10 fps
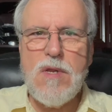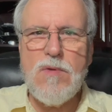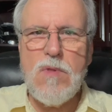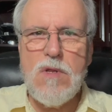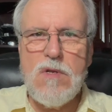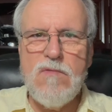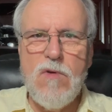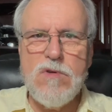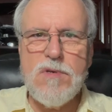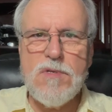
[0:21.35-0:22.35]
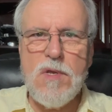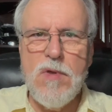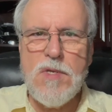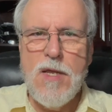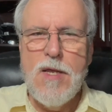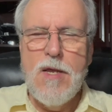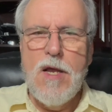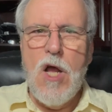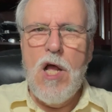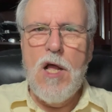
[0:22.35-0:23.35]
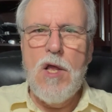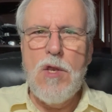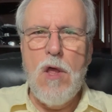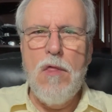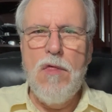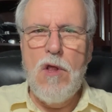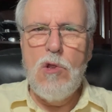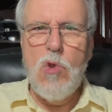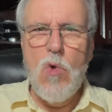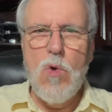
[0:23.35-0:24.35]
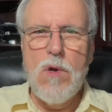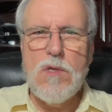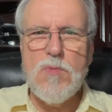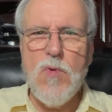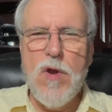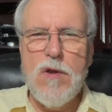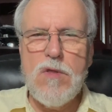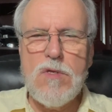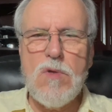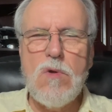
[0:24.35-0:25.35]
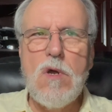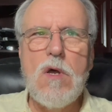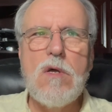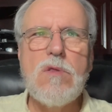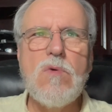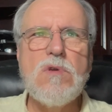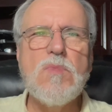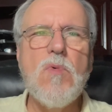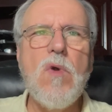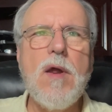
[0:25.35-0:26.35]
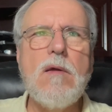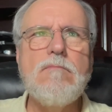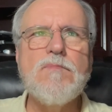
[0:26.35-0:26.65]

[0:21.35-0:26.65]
into a little devotional series on the Lord's Prayer, the so-called Lord's Prayer.